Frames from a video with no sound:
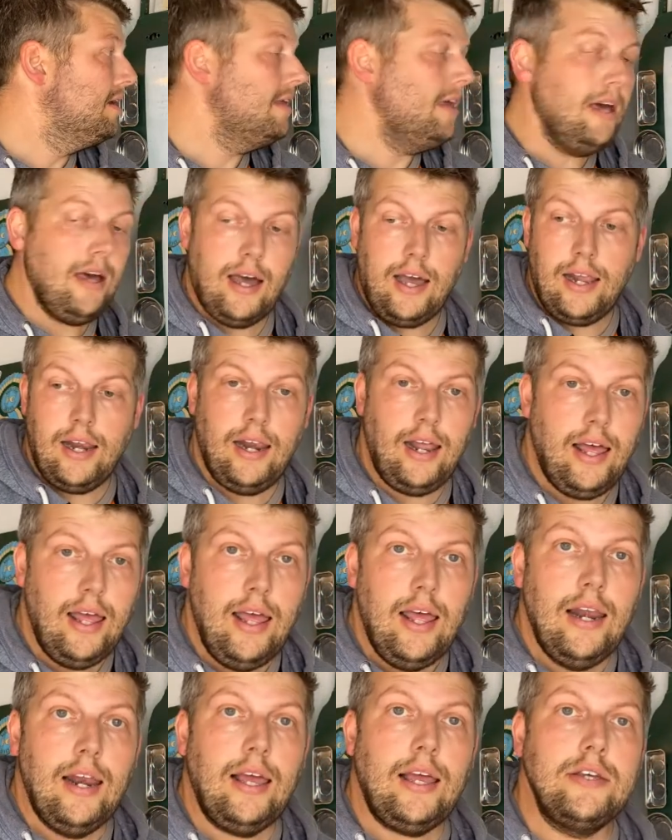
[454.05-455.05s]
yeah,
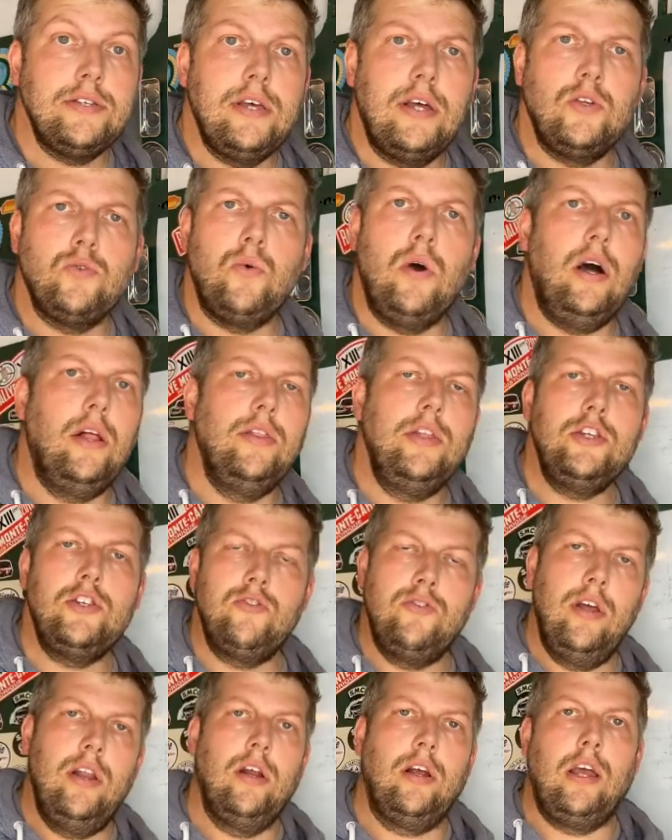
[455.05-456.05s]
like I said as well, this
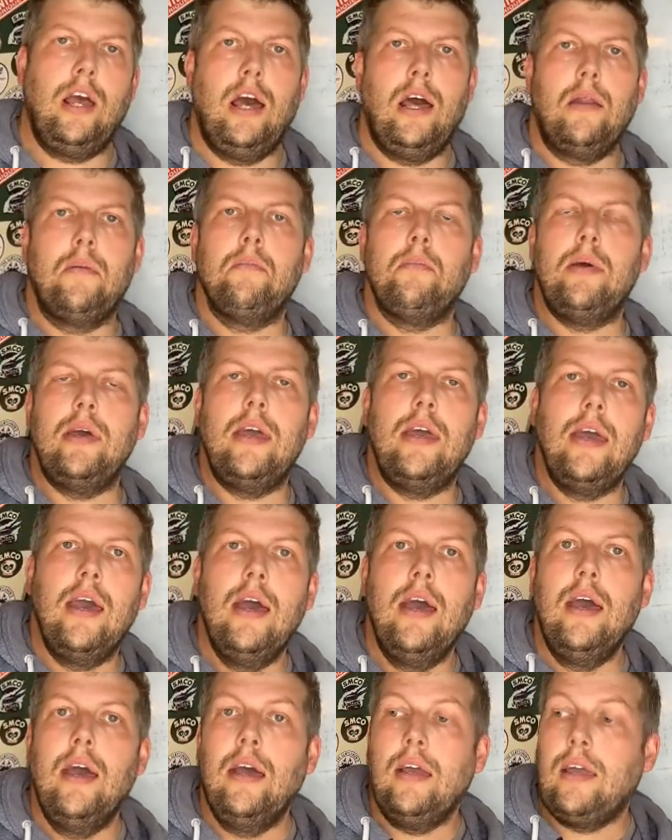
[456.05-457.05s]
trailer can be